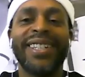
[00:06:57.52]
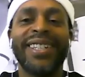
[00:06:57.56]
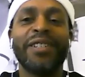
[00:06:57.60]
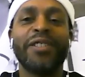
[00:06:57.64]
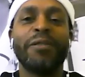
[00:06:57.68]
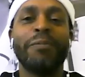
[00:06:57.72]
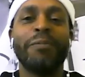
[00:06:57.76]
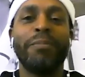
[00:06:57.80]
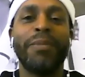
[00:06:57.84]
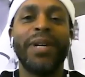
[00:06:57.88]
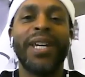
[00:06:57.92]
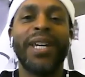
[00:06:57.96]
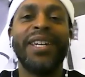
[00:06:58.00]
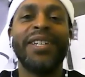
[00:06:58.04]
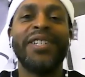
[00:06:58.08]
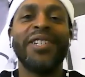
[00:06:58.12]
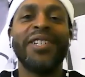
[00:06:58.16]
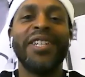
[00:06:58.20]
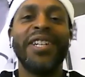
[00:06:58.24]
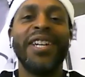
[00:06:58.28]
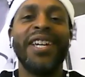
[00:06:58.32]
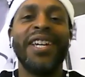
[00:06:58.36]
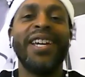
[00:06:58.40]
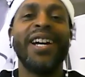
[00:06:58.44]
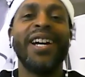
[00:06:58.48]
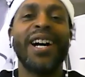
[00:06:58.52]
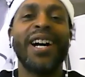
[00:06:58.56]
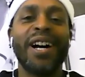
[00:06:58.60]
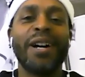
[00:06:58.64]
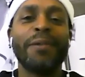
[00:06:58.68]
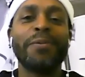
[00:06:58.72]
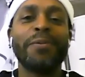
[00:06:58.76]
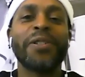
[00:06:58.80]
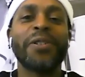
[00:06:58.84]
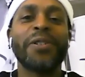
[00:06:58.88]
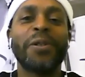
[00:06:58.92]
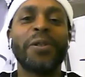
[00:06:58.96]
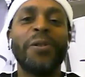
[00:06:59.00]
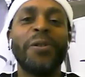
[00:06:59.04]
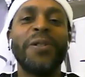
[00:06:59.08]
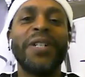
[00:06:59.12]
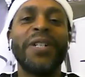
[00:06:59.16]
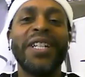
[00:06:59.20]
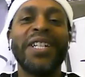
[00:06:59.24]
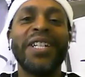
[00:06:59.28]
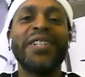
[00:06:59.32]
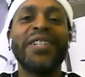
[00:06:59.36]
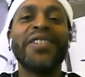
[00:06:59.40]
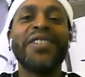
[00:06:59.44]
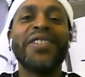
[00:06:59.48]
a major obstacle
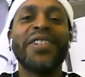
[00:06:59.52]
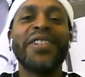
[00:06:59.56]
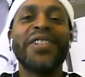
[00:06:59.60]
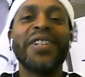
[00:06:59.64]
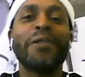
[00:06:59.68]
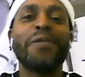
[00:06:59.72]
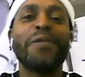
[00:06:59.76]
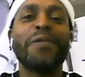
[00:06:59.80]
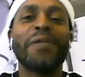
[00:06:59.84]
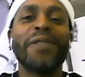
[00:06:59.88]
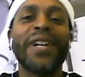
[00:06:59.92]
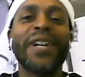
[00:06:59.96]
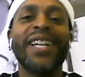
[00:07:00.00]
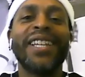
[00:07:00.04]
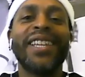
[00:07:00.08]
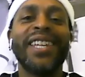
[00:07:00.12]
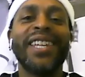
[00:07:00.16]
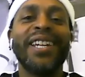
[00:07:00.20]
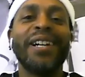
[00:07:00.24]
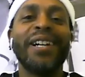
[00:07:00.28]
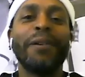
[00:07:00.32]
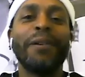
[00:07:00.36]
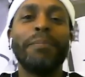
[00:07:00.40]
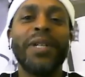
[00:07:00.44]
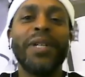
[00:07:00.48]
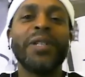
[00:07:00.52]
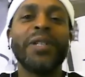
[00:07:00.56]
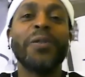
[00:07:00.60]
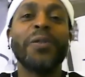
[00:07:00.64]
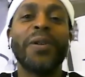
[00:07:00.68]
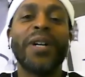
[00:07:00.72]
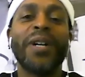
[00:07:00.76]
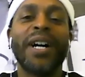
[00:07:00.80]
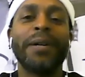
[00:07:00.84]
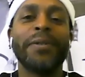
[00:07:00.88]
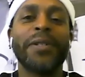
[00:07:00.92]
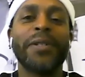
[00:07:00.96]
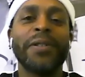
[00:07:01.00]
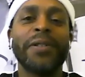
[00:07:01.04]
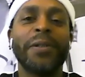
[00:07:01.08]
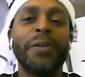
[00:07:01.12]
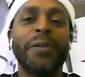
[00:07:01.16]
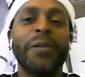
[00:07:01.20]
in itself right there, mental obstacle.